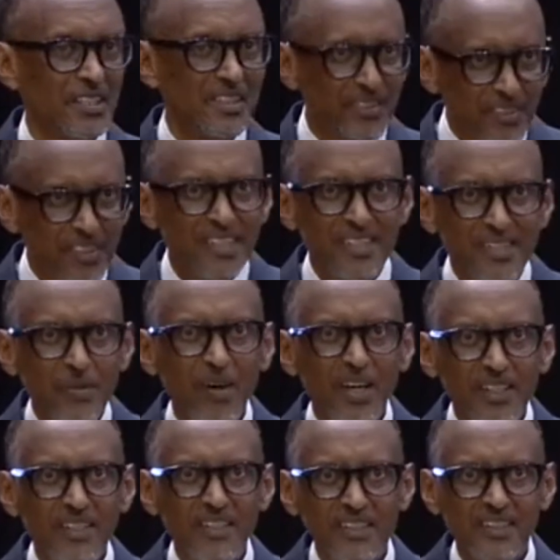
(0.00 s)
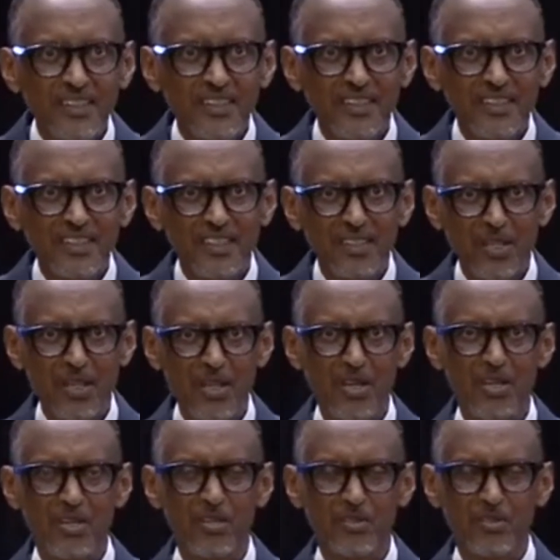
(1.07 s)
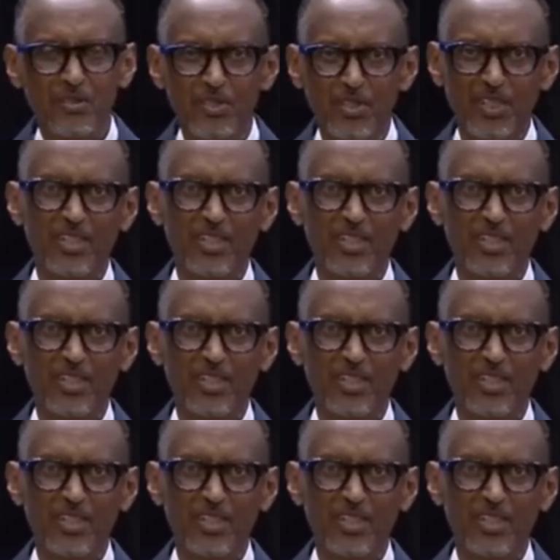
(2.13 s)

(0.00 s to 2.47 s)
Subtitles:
So this is what it is. So,